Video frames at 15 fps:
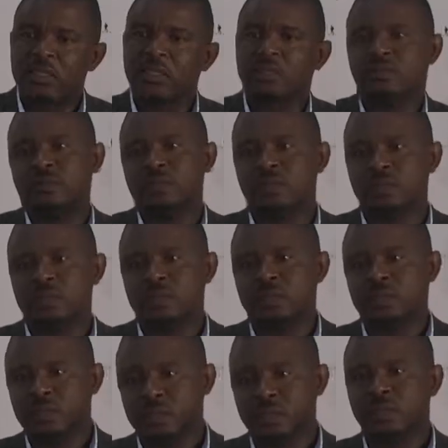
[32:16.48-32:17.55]
the
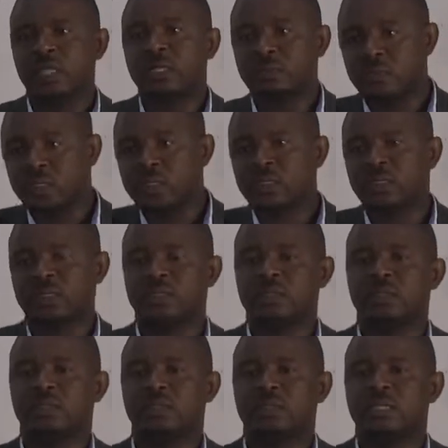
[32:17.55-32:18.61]
civilian
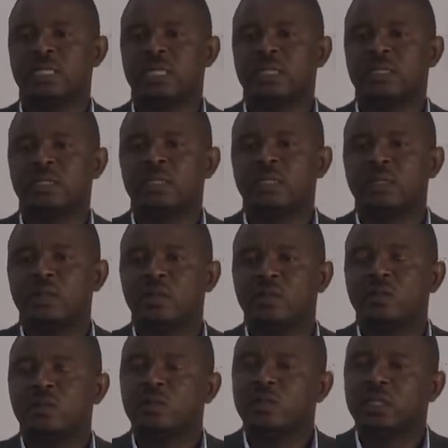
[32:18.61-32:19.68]
aviation side,
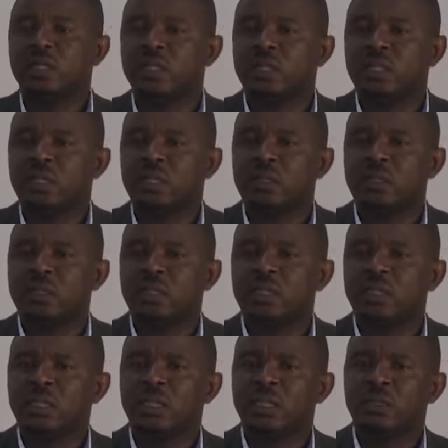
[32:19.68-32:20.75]
where
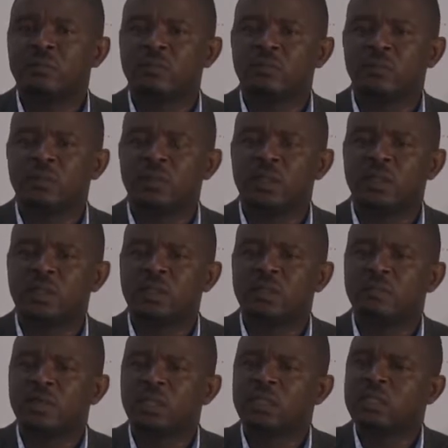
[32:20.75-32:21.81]
I think
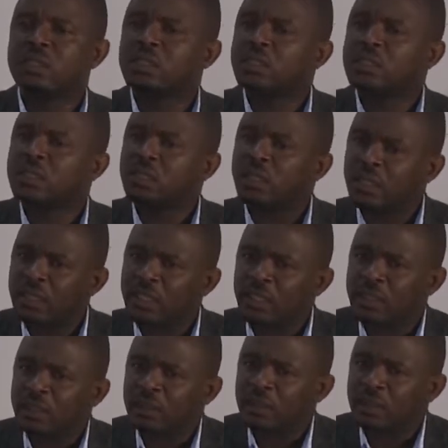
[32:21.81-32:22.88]
the French
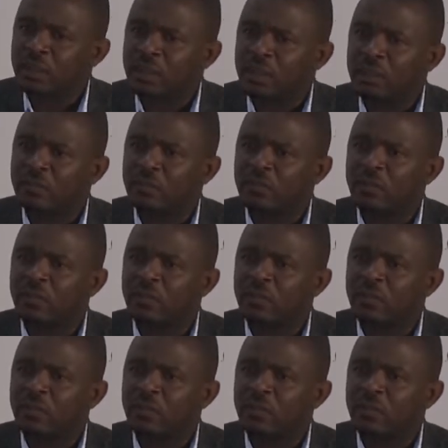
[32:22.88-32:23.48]
airline, I